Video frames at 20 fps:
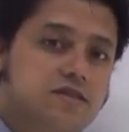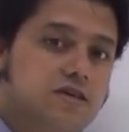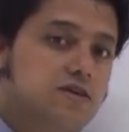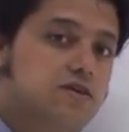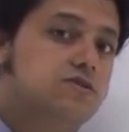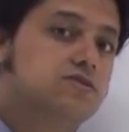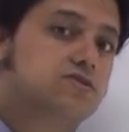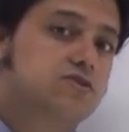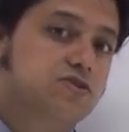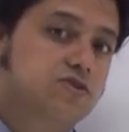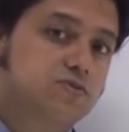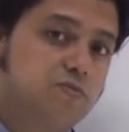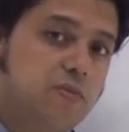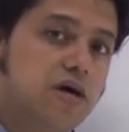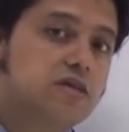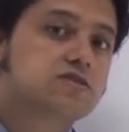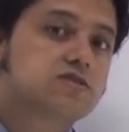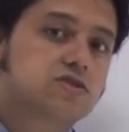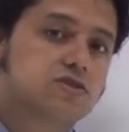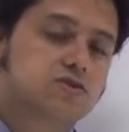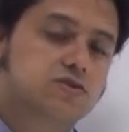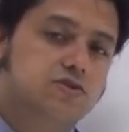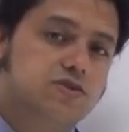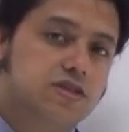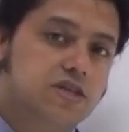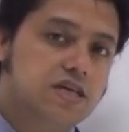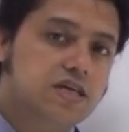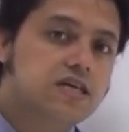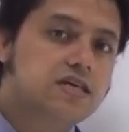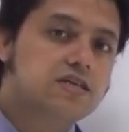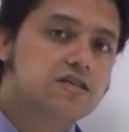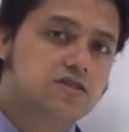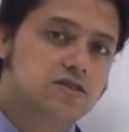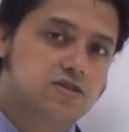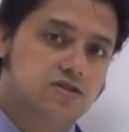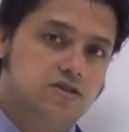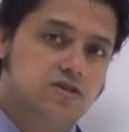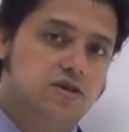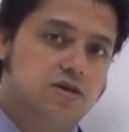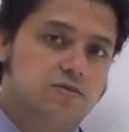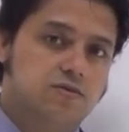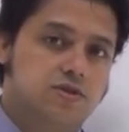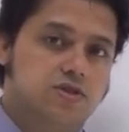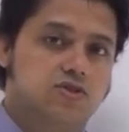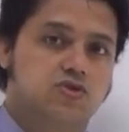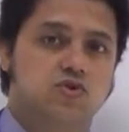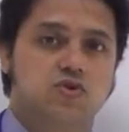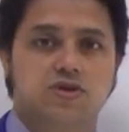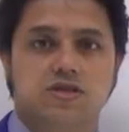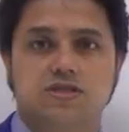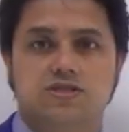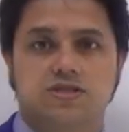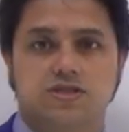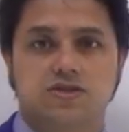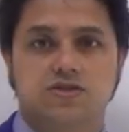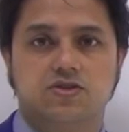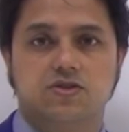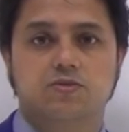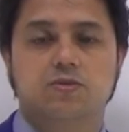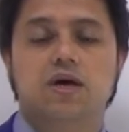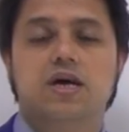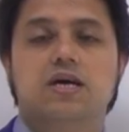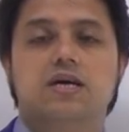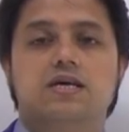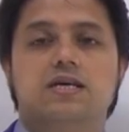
and also you must to need to know about the Sjogren syndrome